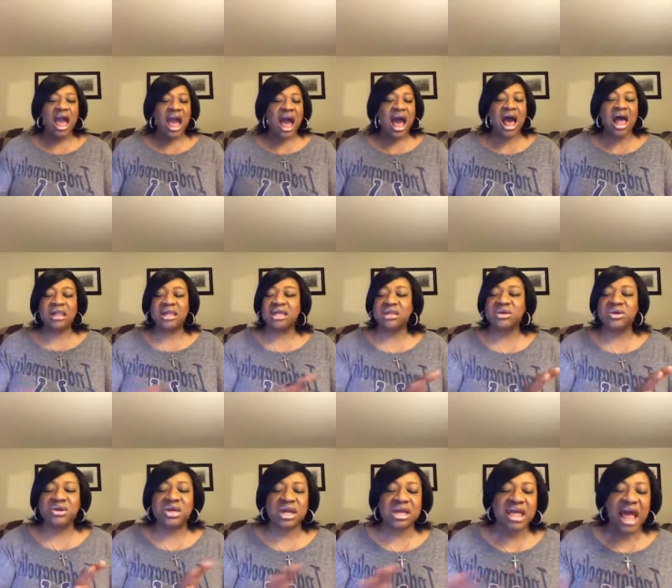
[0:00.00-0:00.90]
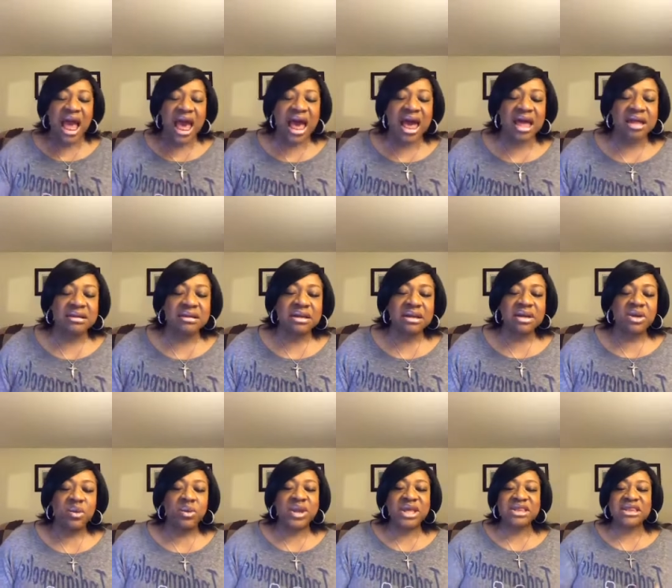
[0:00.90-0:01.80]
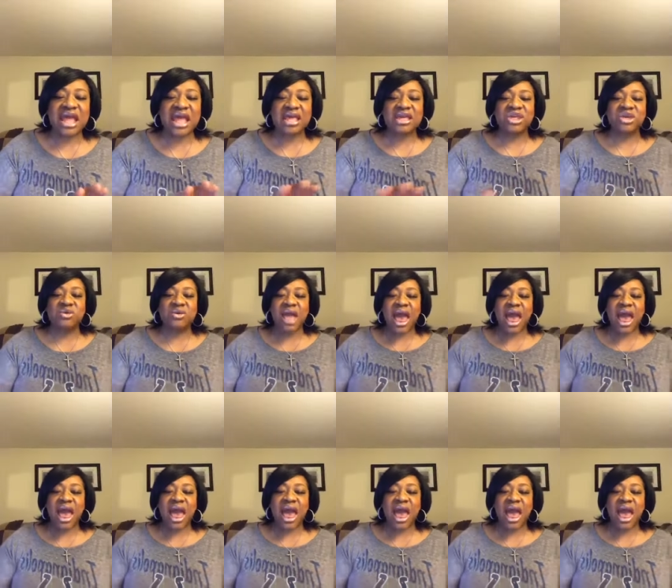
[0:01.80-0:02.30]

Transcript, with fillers: Hallelujah, God. We thank you,